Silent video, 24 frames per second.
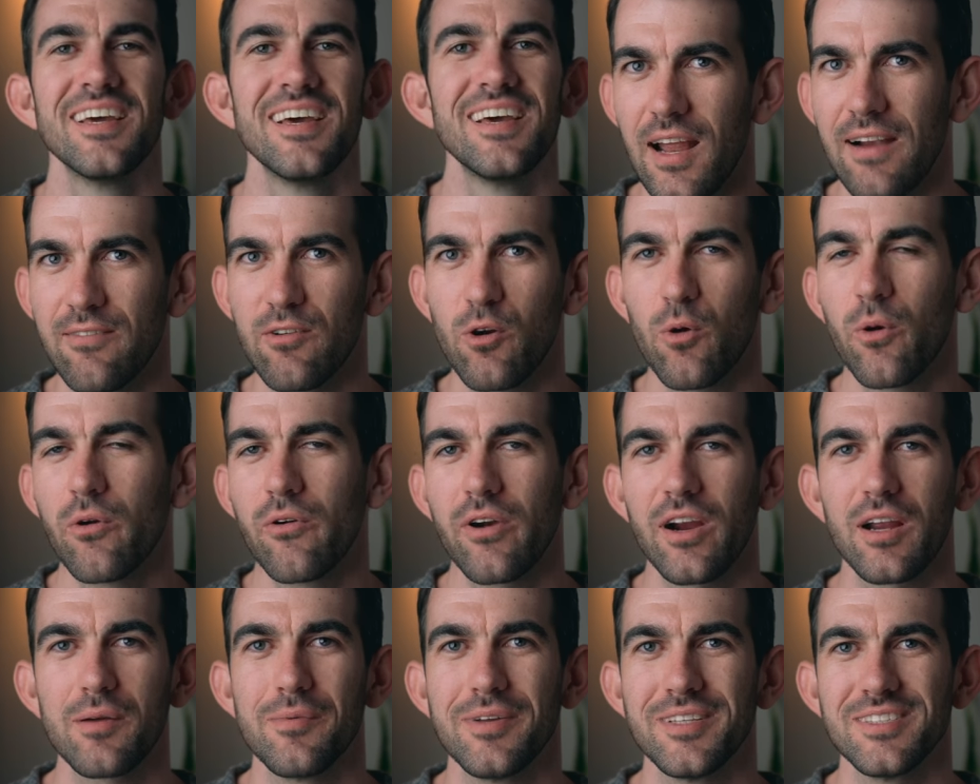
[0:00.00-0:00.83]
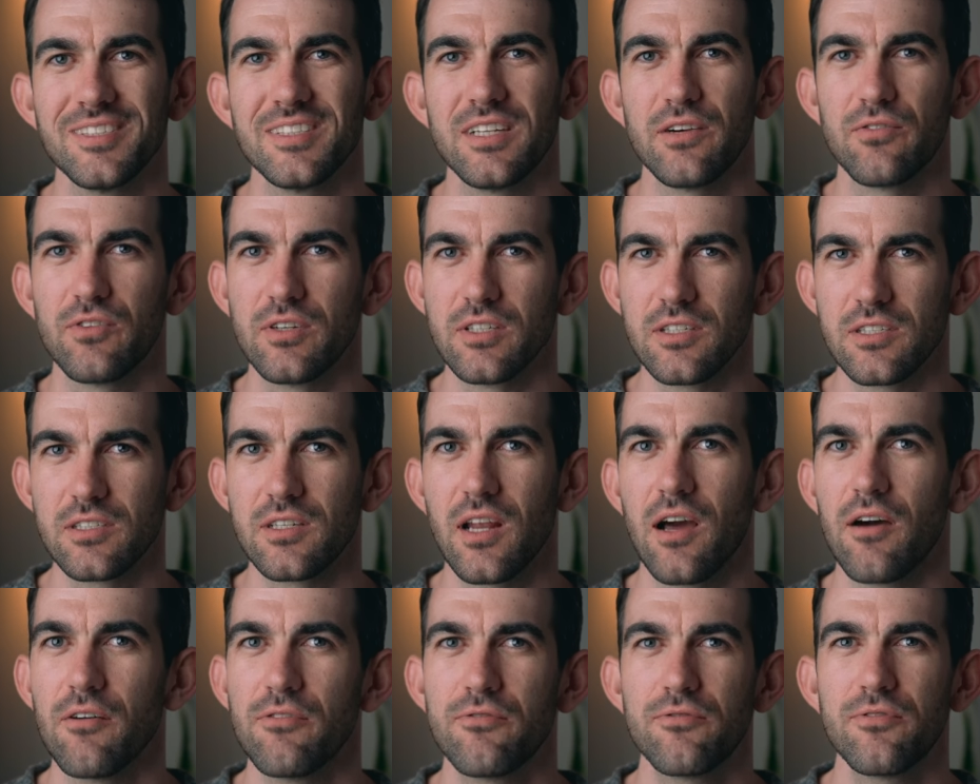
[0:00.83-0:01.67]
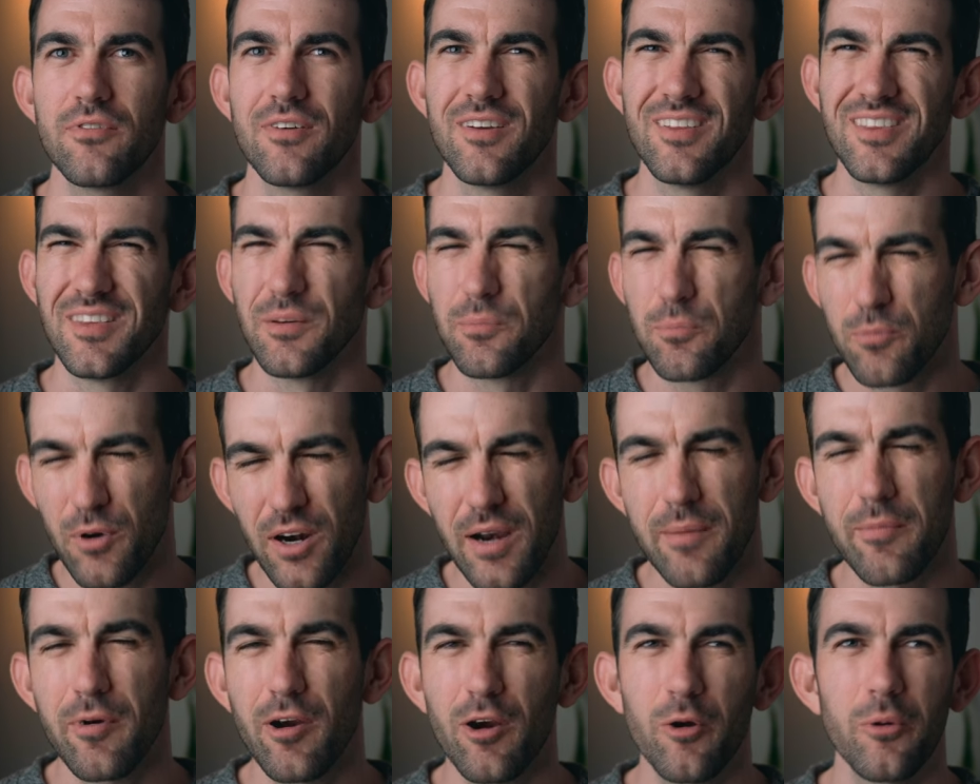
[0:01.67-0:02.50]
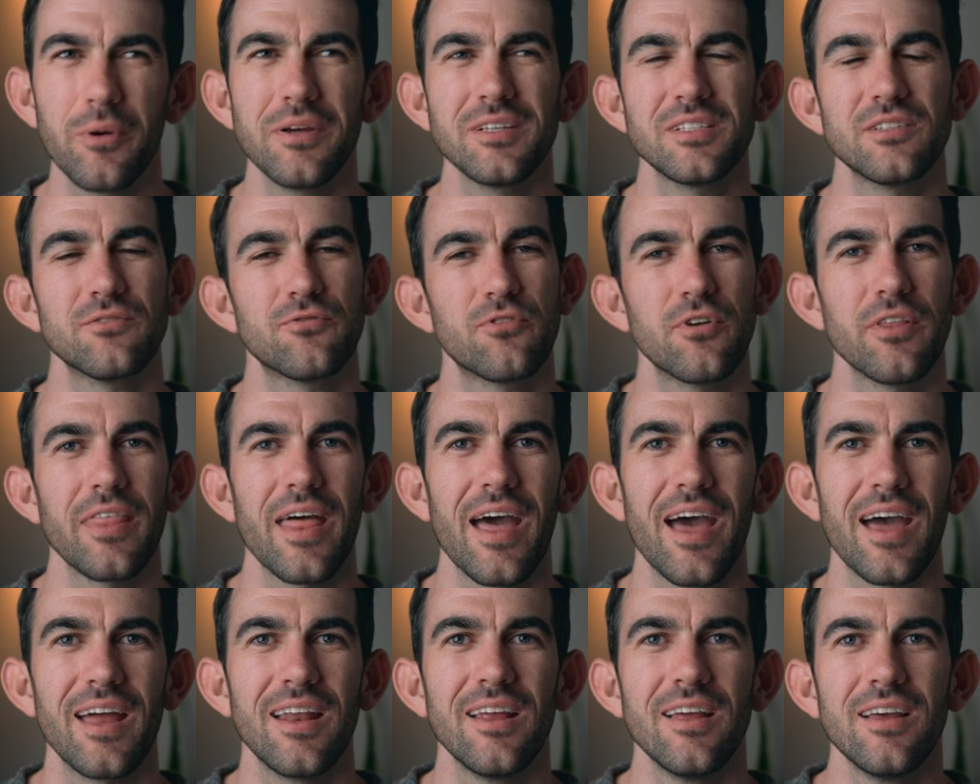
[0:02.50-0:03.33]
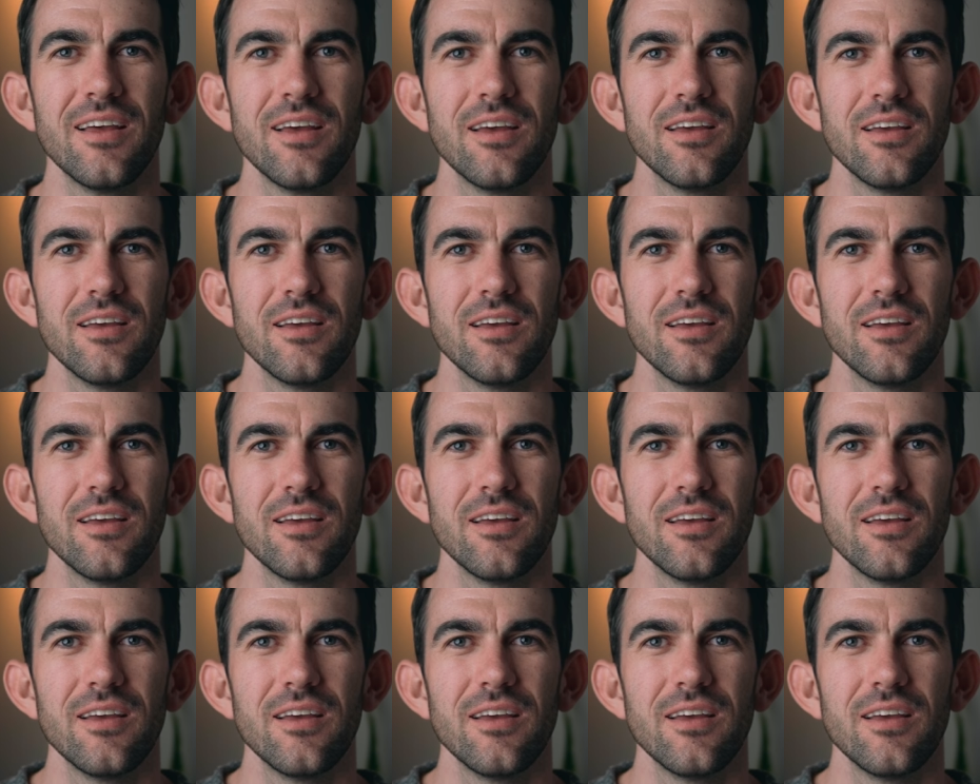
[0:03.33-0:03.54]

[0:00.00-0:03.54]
Everyone recommends different stuff, and the primary reason for that